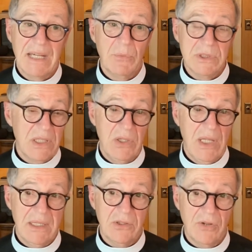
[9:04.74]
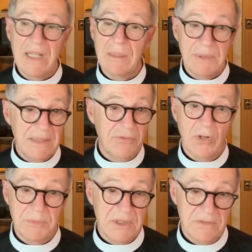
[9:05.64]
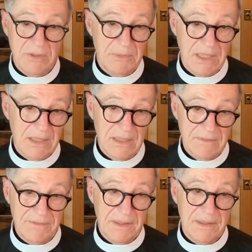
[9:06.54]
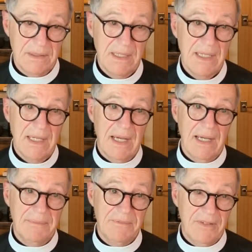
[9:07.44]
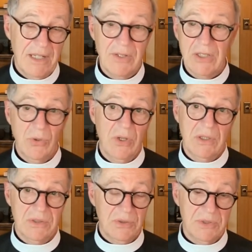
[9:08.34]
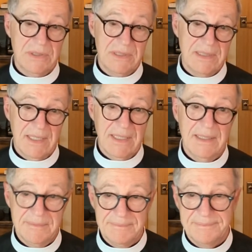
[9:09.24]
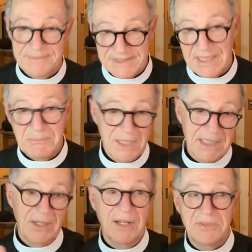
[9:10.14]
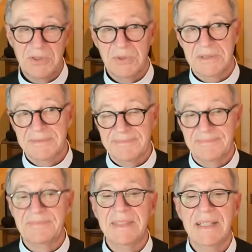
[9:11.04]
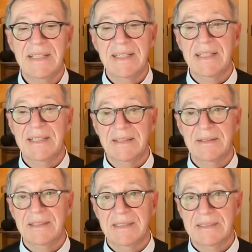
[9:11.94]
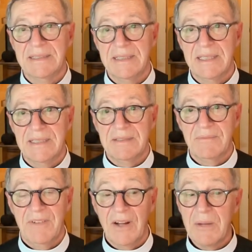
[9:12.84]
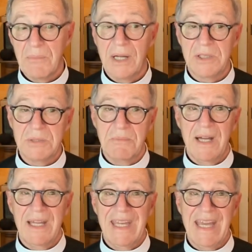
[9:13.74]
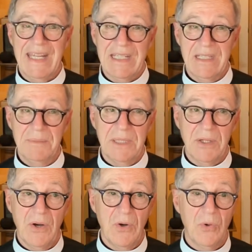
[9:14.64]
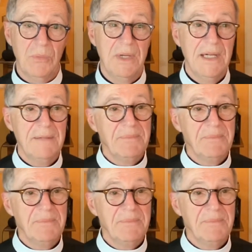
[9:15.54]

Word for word: had, was incredibly formative in my life, and I'm very loyal to it today, and send money off to it. And, uh, it's it's very much my academic home.